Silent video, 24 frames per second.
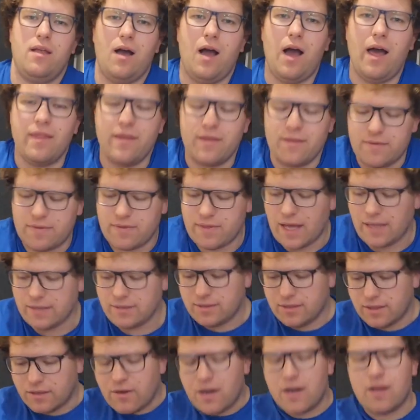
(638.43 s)
I think that's
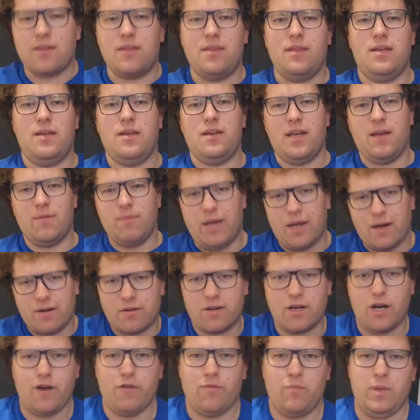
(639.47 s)
the great thing about
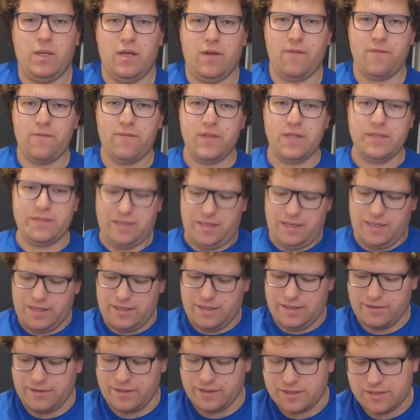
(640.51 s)
craft beer. It's that
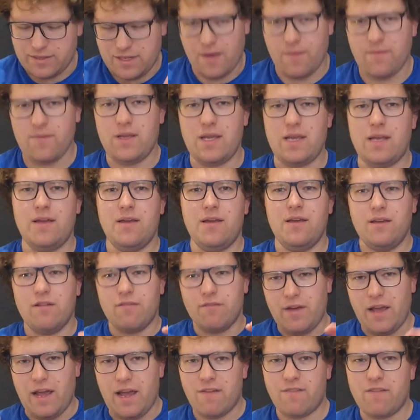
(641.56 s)
there is something
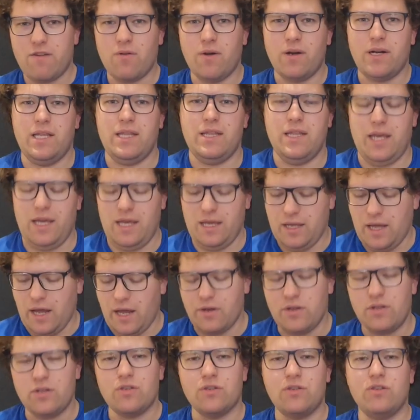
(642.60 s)
for everyone in there and
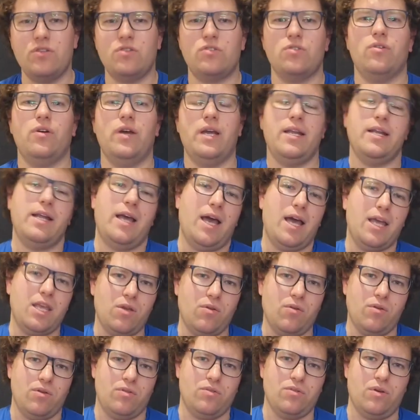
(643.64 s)
you should enjoy it how
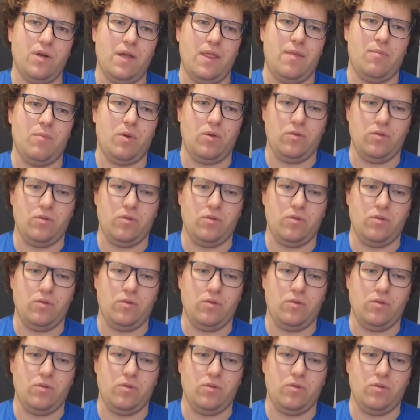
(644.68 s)
you enjoy it the